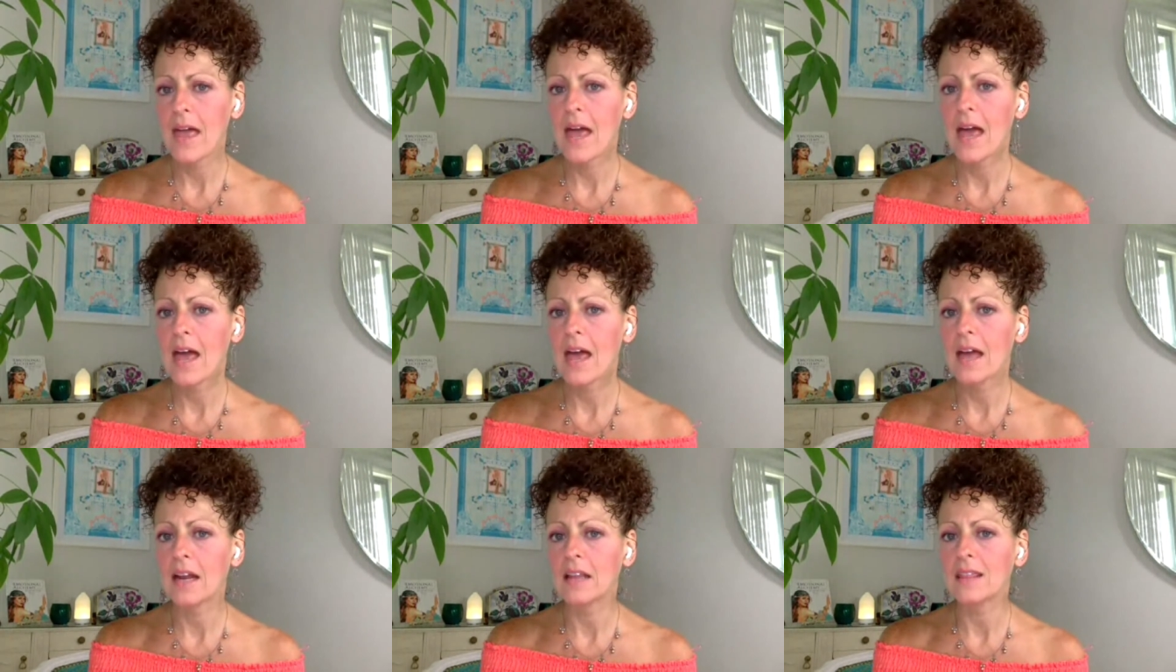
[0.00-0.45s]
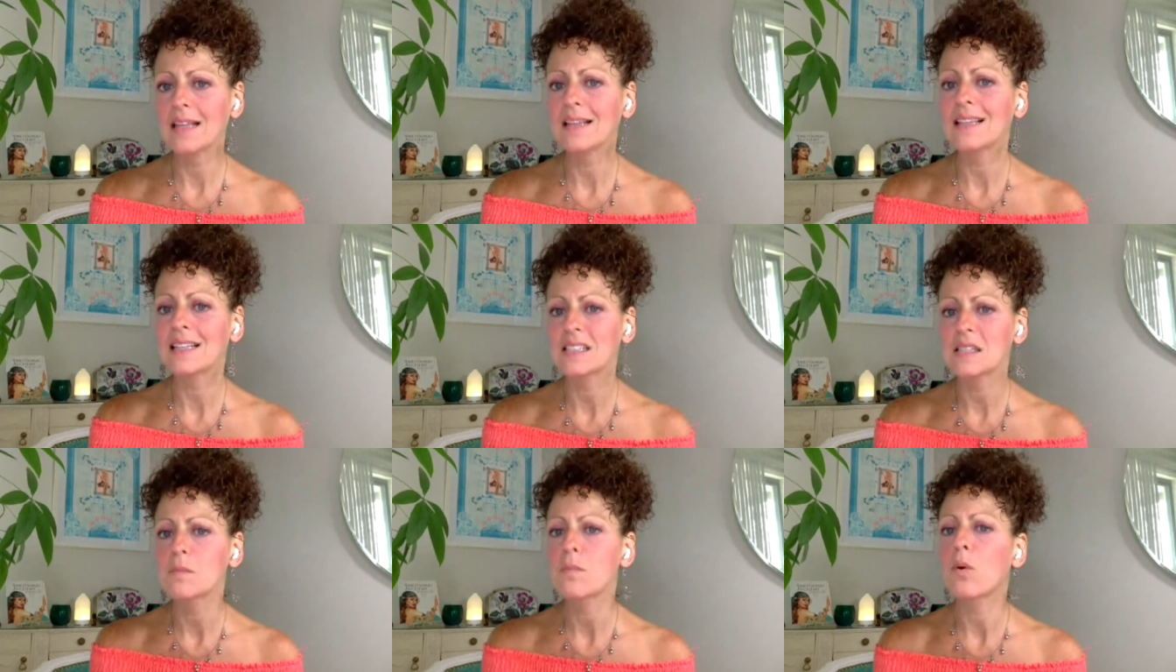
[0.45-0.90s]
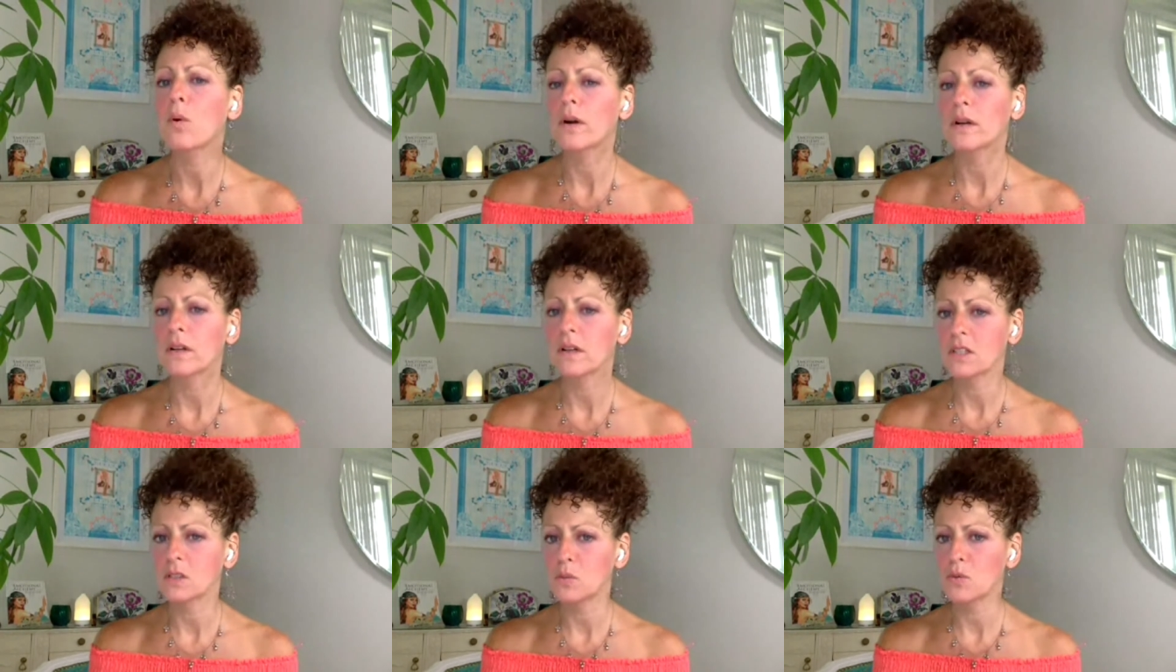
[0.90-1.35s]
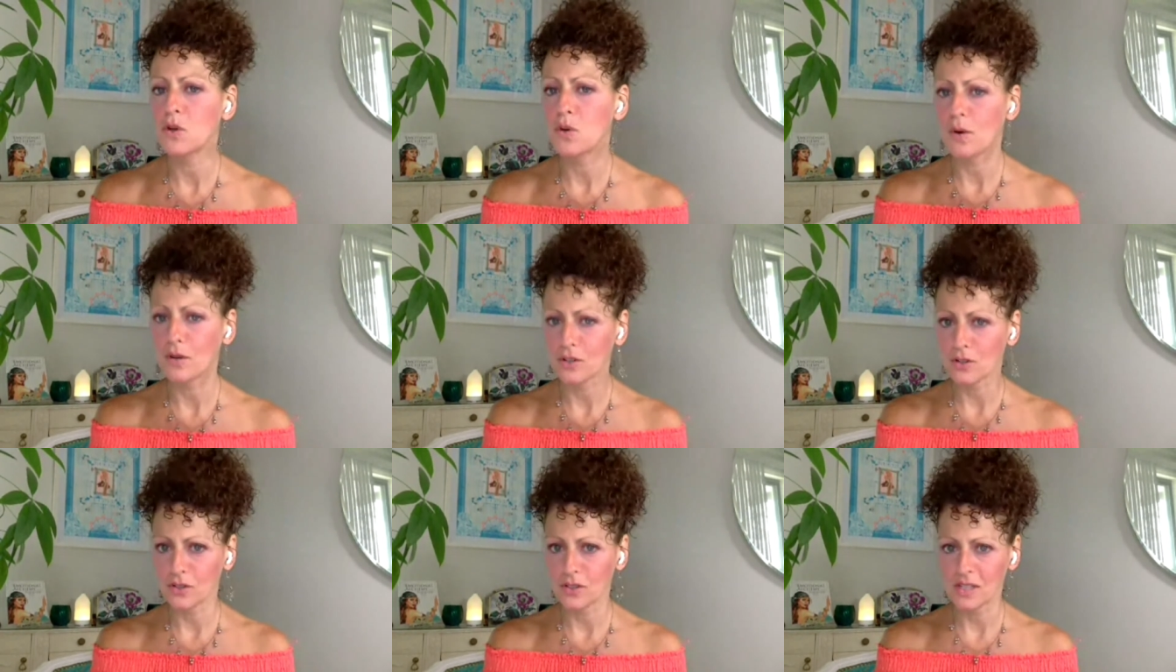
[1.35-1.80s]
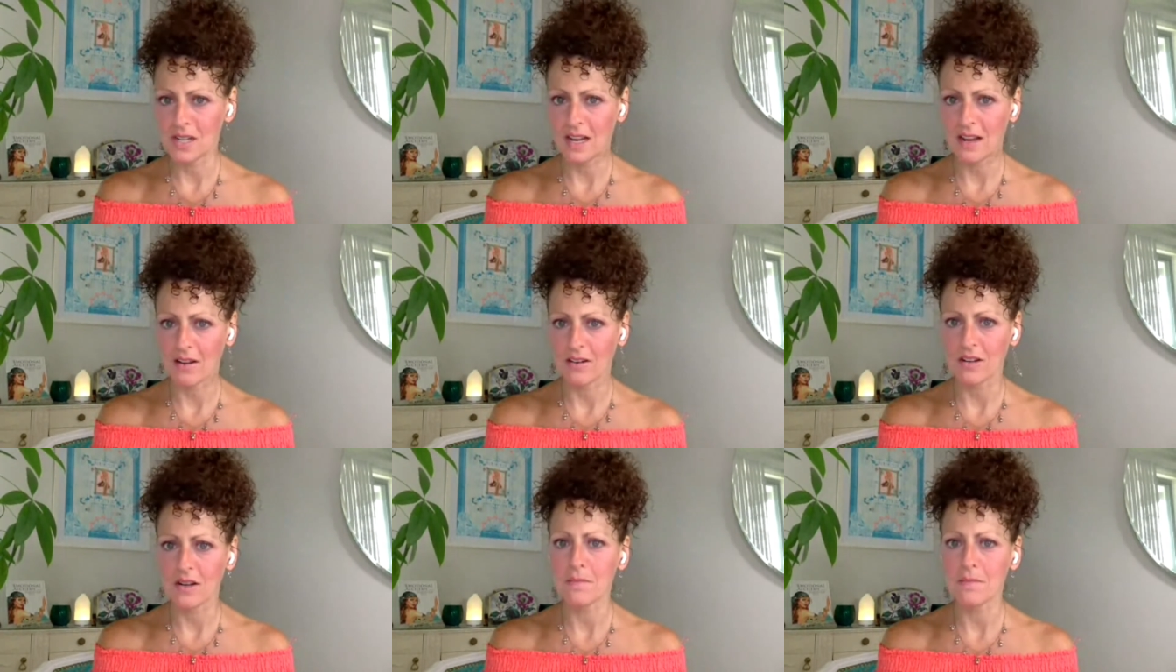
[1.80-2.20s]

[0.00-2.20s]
And I think that's important, because when you understand,